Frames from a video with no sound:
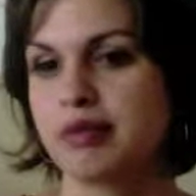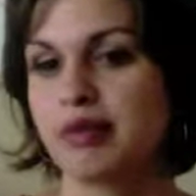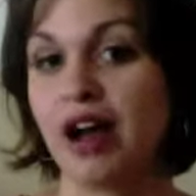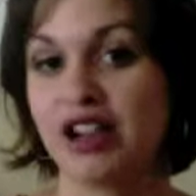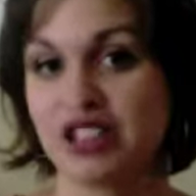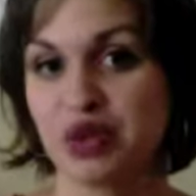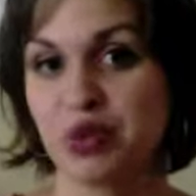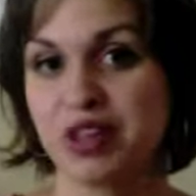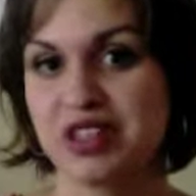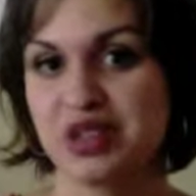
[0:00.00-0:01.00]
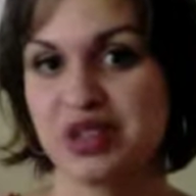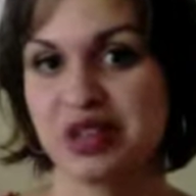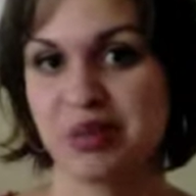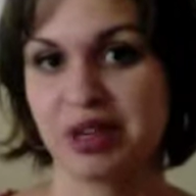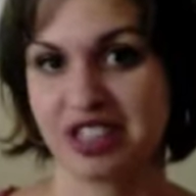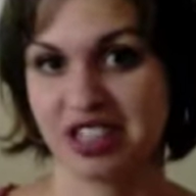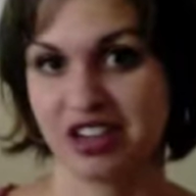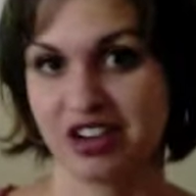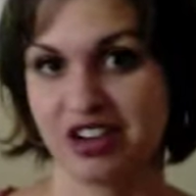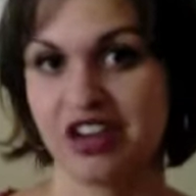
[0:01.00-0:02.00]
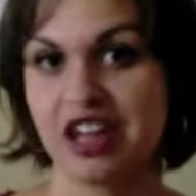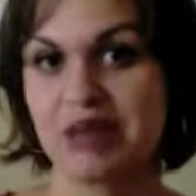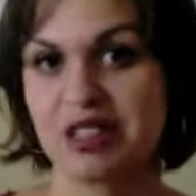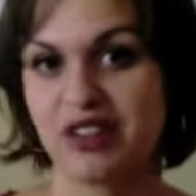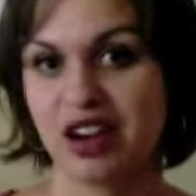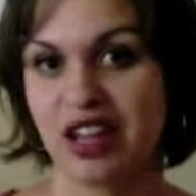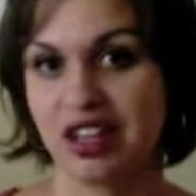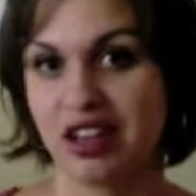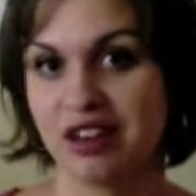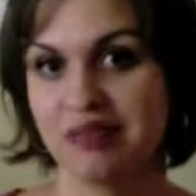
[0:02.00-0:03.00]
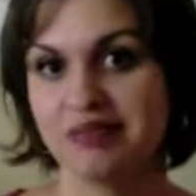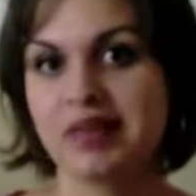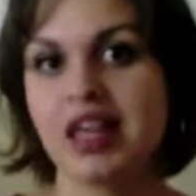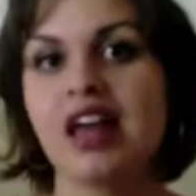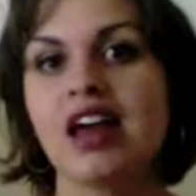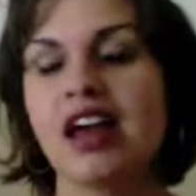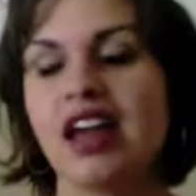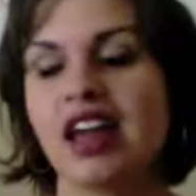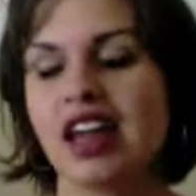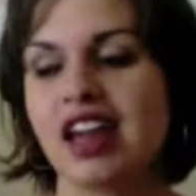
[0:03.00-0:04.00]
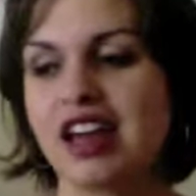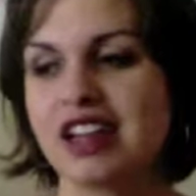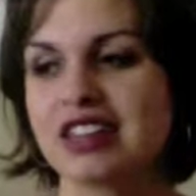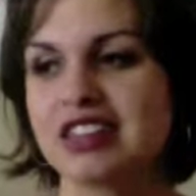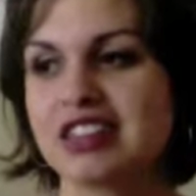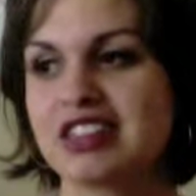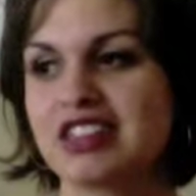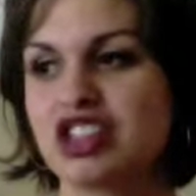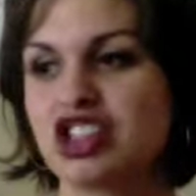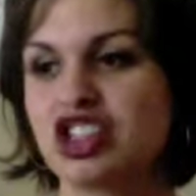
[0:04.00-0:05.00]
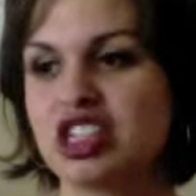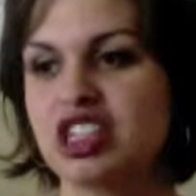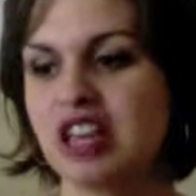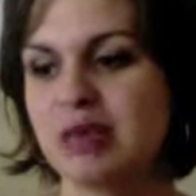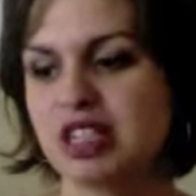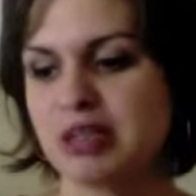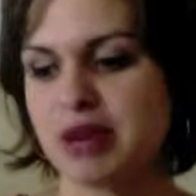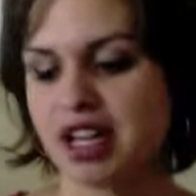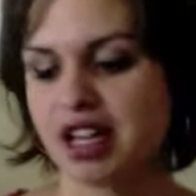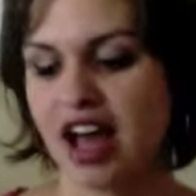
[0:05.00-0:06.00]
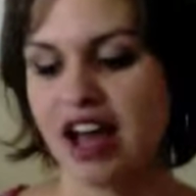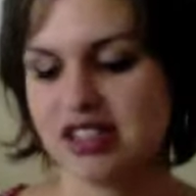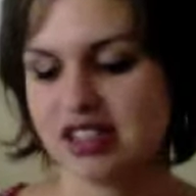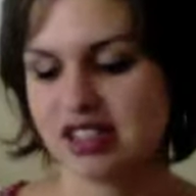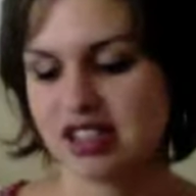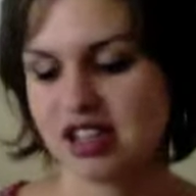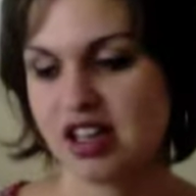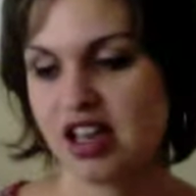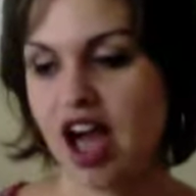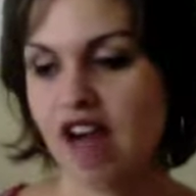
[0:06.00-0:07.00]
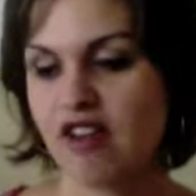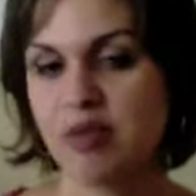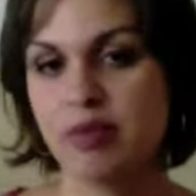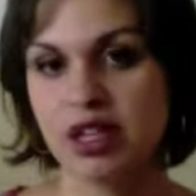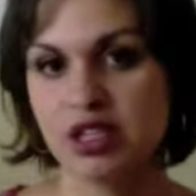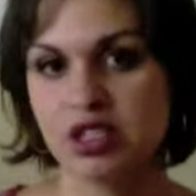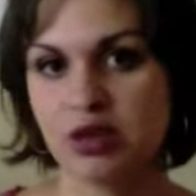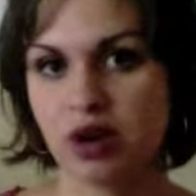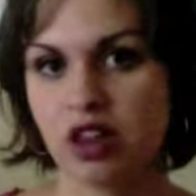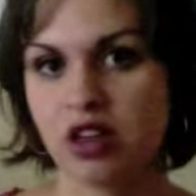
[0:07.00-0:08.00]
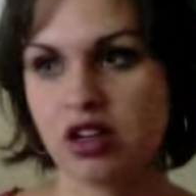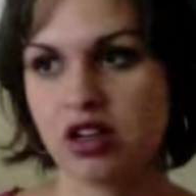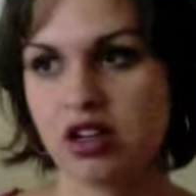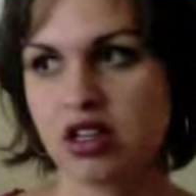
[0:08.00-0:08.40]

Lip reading: actually one student in particular. Her name is Farhia, and she came into my class having been to other